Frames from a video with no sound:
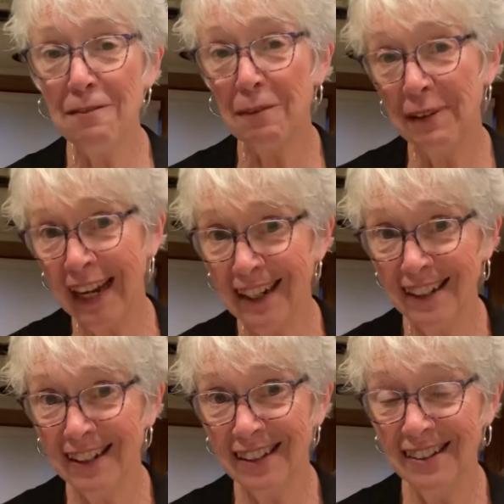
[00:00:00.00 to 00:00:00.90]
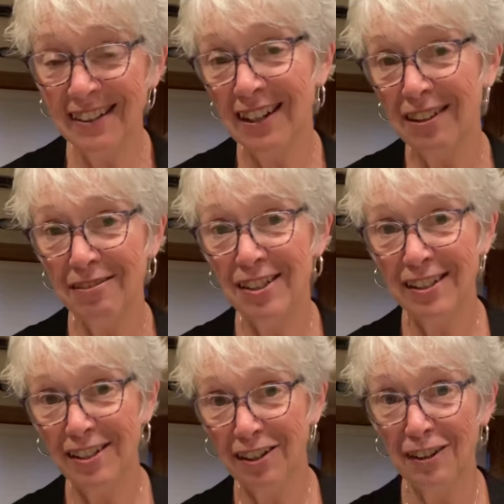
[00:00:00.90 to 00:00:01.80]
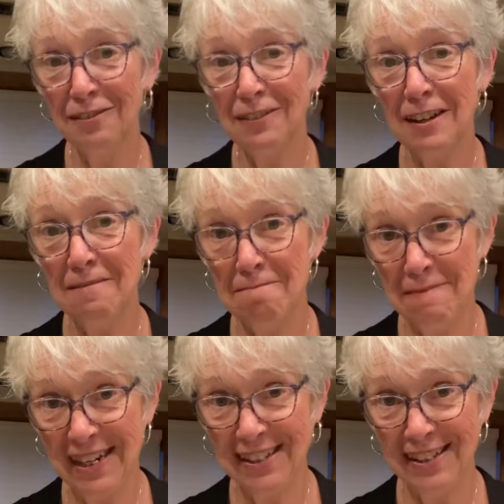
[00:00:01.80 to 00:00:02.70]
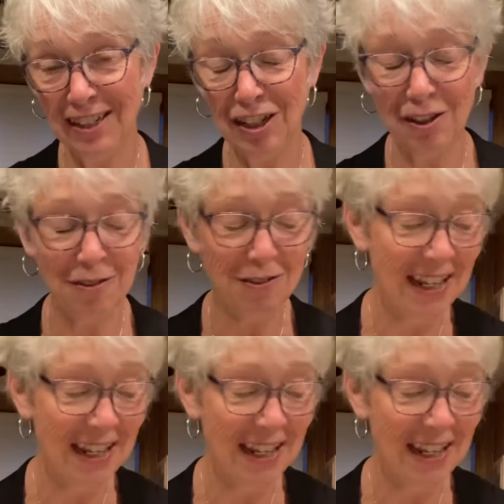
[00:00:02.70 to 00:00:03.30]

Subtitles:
from Canada down to the Gulf of Mexico.